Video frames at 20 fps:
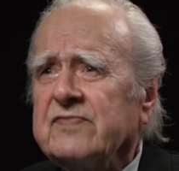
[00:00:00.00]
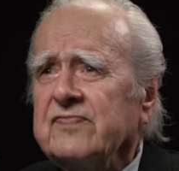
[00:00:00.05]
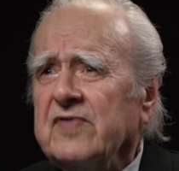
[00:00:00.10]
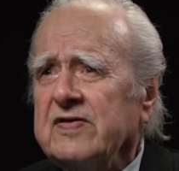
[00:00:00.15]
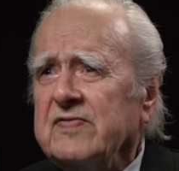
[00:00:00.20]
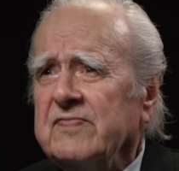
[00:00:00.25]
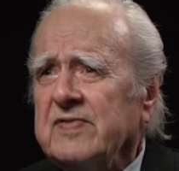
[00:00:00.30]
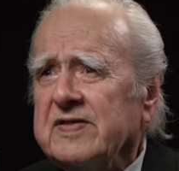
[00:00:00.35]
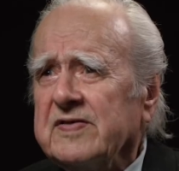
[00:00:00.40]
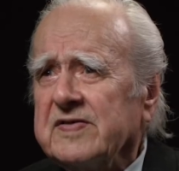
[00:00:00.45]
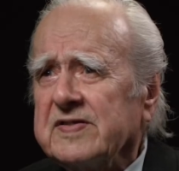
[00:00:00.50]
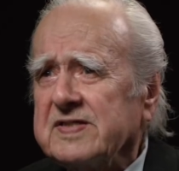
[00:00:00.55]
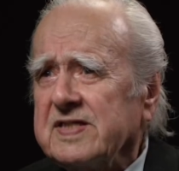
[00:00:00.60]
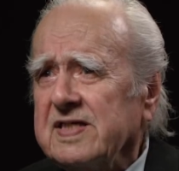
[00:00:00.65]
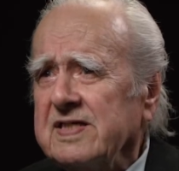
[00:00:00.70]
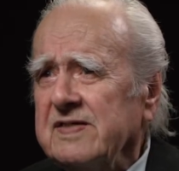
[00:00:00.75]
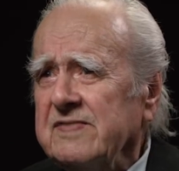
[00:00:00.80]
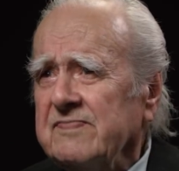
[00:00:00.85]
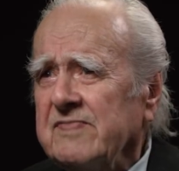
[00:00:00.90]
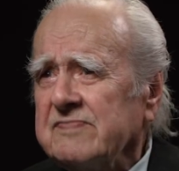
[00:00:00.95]
were just
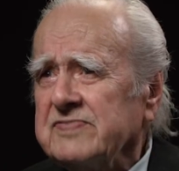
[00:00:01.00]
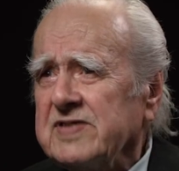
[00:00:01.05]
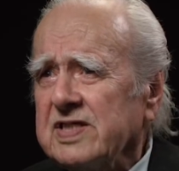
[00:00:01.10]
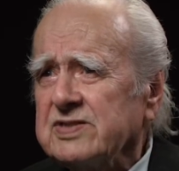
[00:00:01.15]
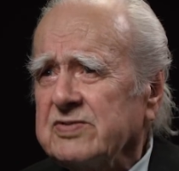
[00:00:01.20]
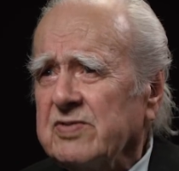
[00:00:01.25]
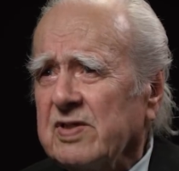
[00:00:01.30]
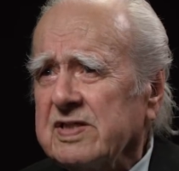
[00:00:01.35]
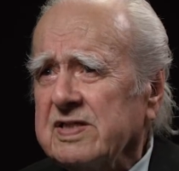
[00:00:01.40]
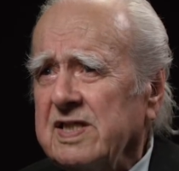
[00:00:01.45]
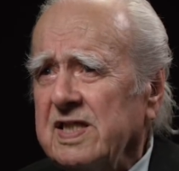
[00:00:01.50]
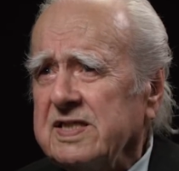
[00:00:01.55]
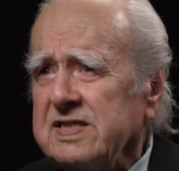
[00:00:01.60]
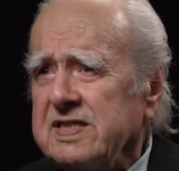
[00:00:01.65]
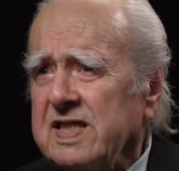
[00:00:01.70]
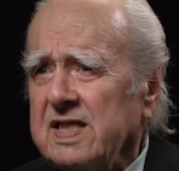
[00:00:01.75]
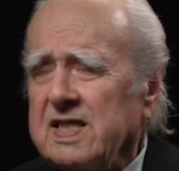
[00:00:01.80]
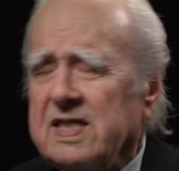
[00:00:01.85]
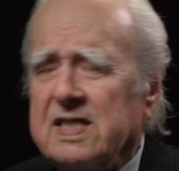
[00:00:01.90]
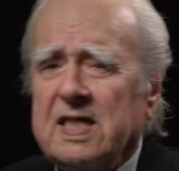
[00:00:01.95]
floating like
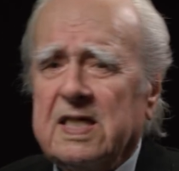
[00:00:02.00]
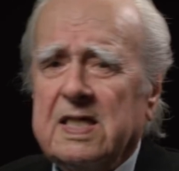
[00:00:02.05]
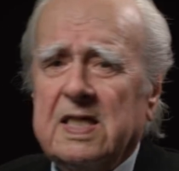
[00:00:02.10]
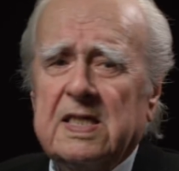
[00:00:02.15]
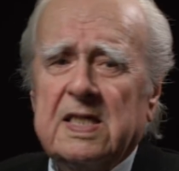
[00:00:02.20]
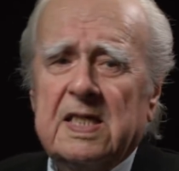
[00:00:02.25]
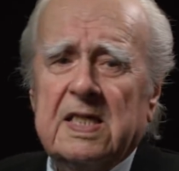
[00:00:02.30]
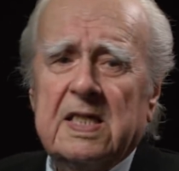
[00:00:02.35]
fireworks around and